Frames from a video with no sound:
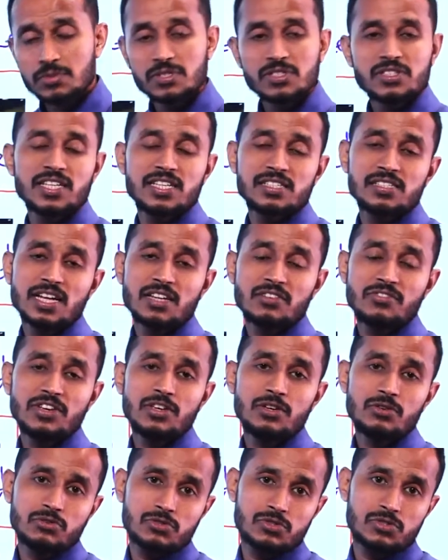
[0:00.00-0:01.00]
things that we
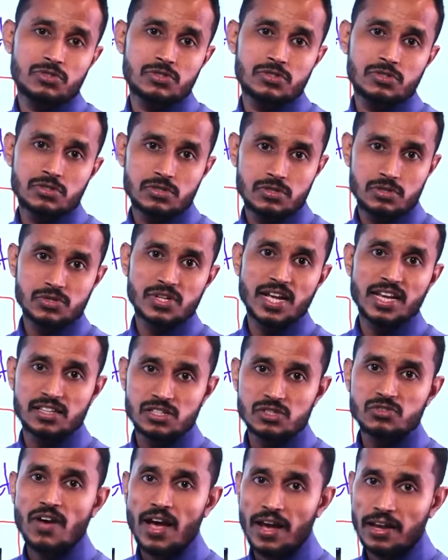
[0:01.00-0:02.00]
use to
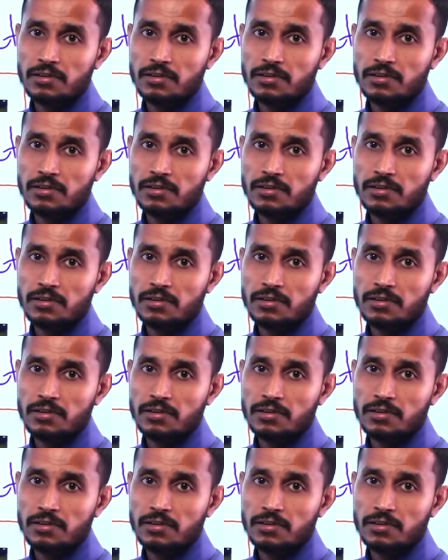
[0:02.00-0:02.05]
satisfy